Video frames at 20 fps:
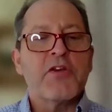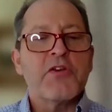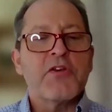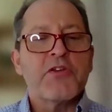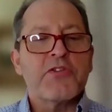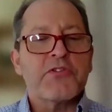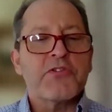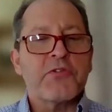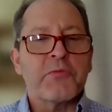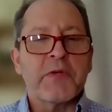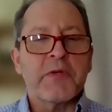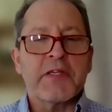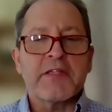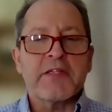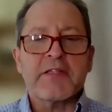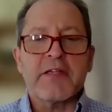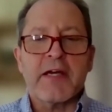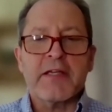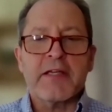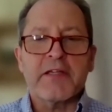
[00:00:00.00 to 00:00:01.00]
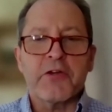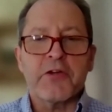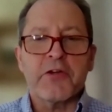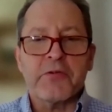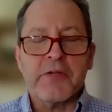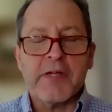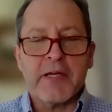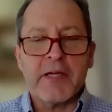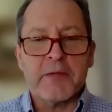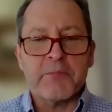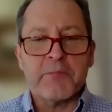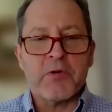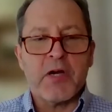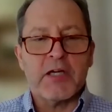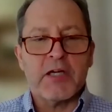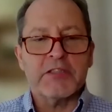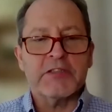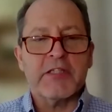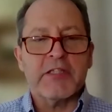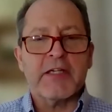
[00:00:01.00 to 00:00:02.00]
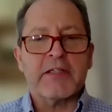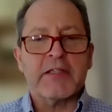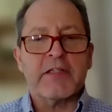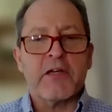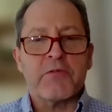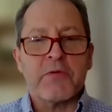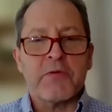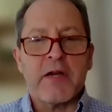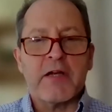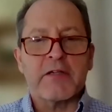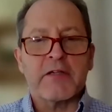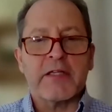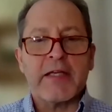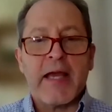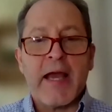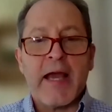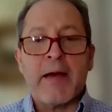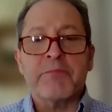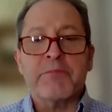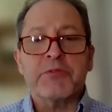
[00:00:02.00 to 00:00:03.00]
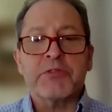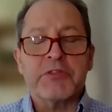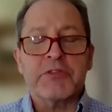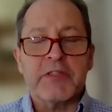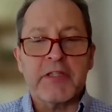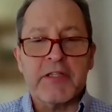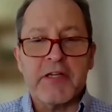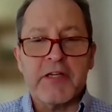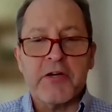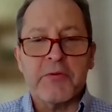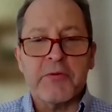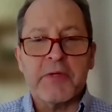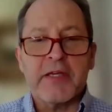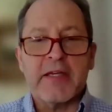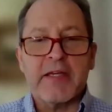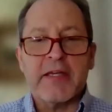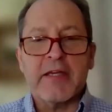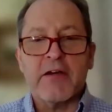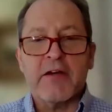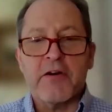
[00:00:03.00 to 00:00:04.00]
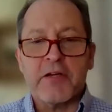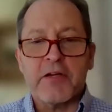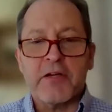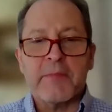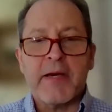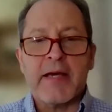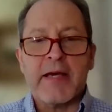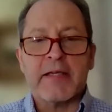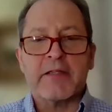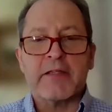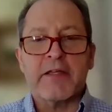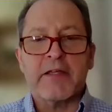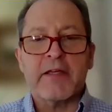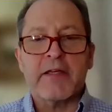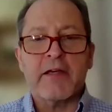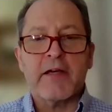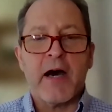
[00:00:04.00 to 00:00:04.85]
So we decided to create a project around capturing the OEE automatically.